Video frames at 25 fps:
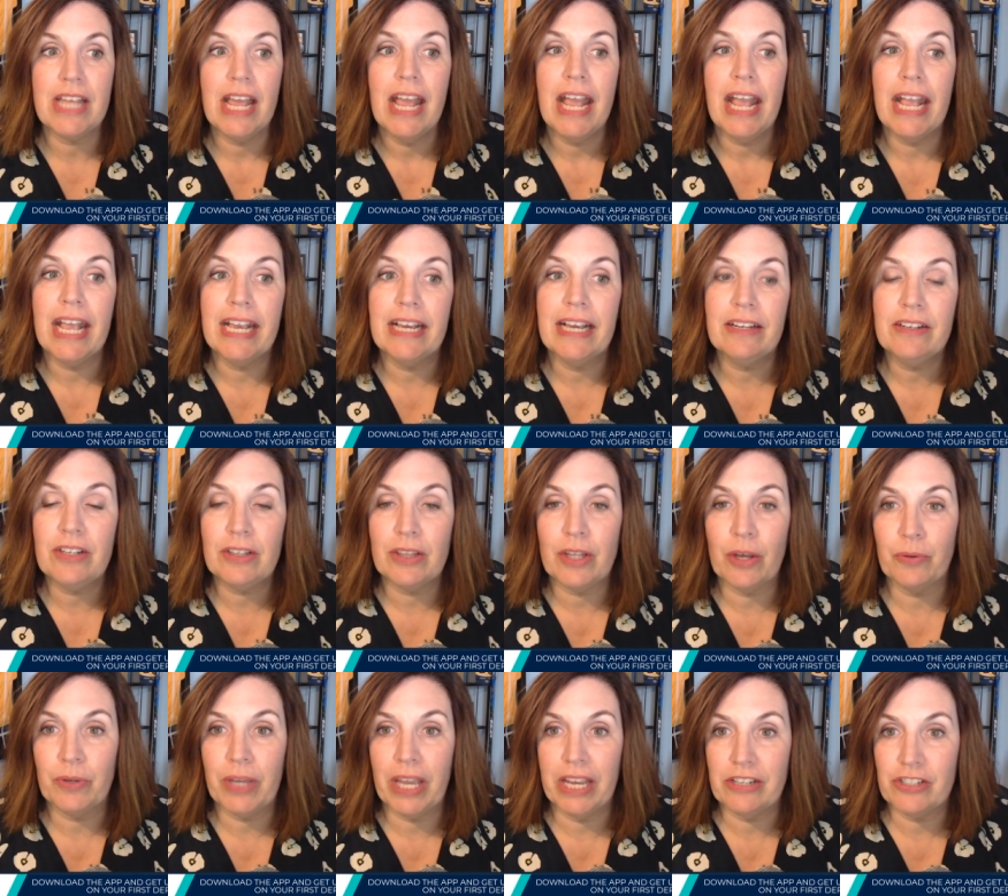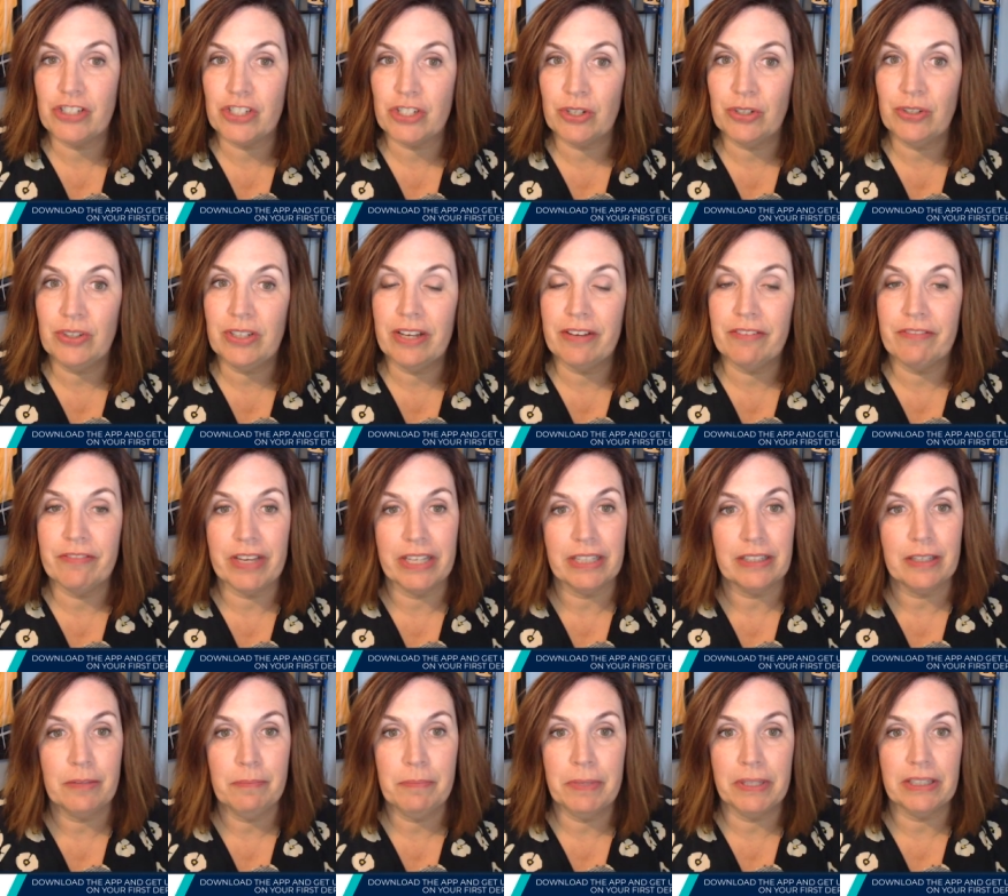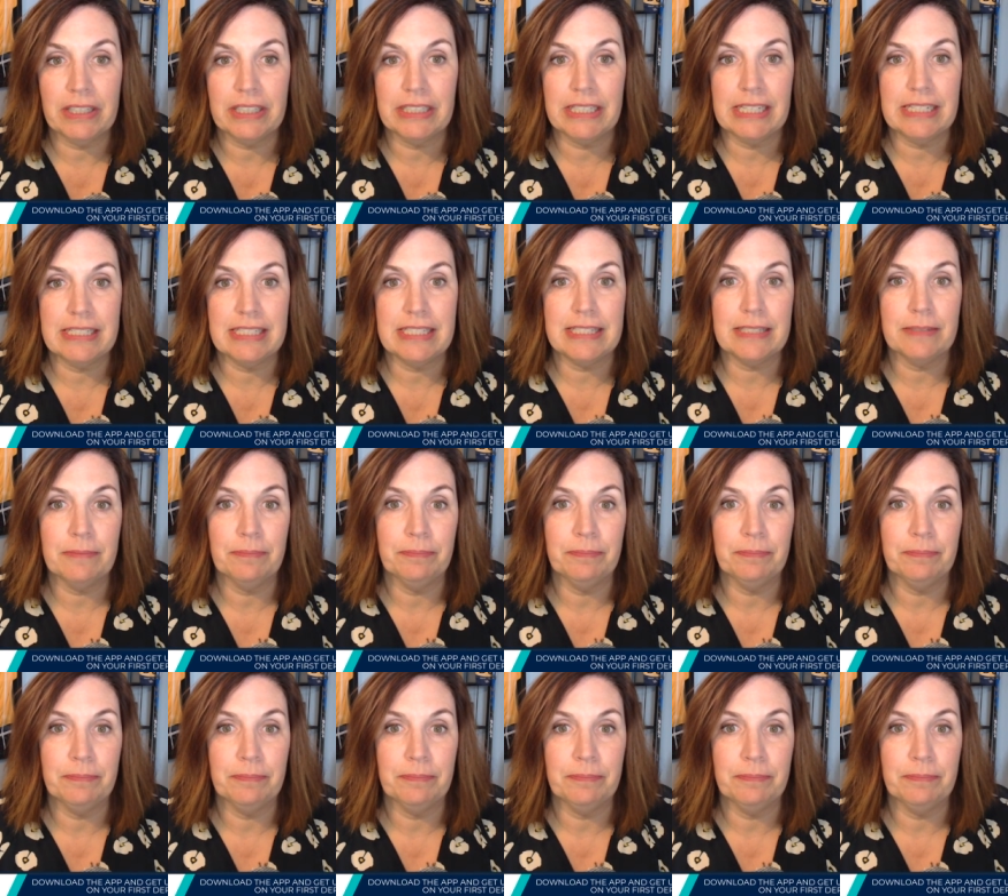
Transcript: and locational availabilities.